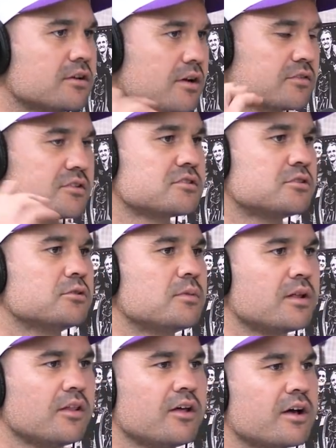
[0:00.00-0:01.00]
I was listening to them.
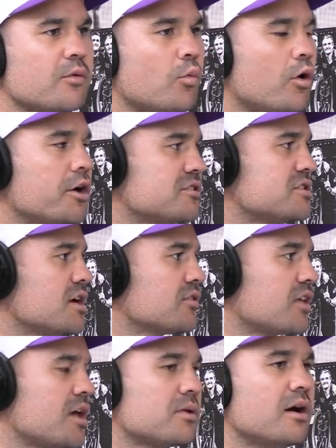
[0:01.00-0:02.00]
They're like, why does Souths
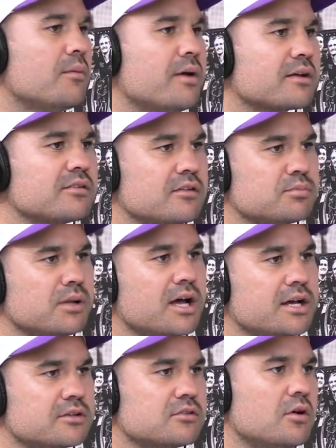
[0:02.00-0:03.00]
keep going back to this
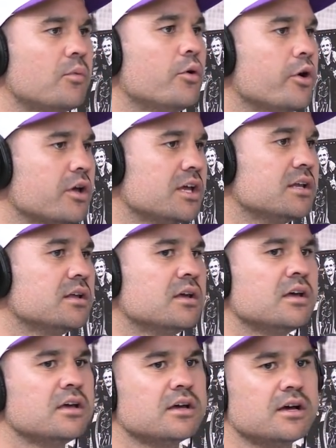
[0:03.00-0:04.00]
play? It's not working.
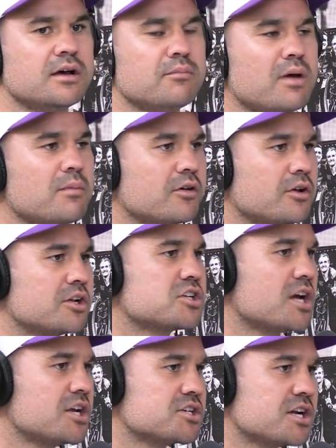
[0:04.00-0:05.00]
Maybe they've got to
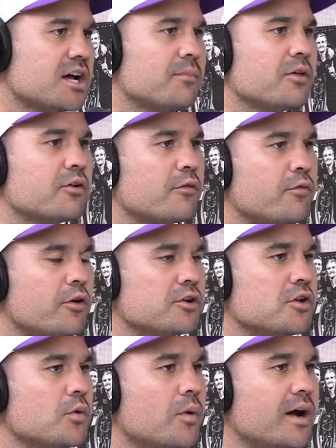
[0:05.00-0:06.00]
change it up. They've got to find
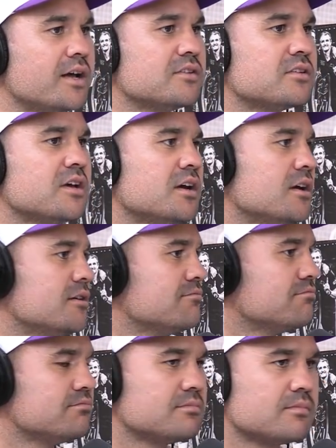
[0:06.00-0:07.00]
new ways.
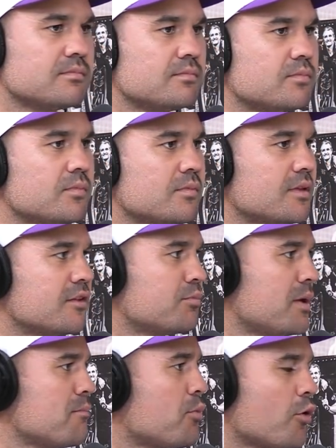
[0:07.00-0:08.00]
It's
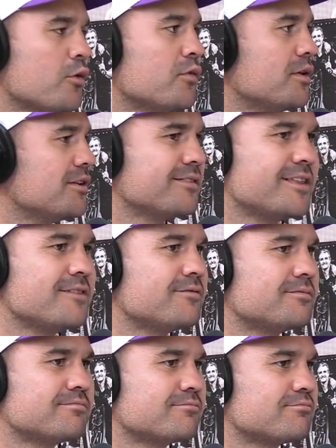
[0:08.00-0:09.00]
been proven.
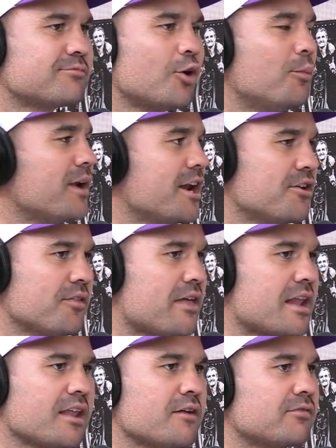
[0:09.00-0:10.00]
They've dominated on
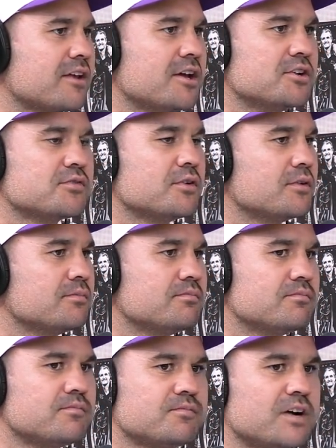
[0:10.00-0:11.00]
that left edge for
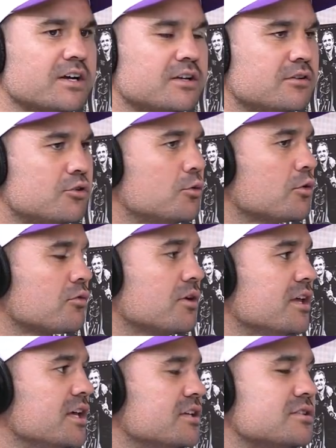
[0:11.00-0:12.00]
fucking 2 or 3
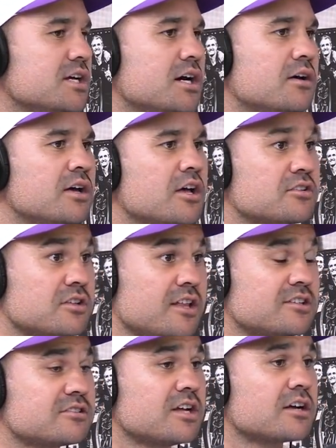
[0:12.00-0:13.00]
years now. So they
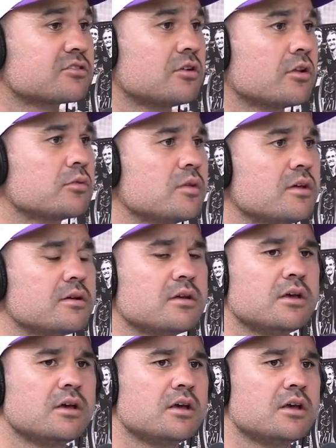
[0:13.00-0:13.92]
stuck solid with it.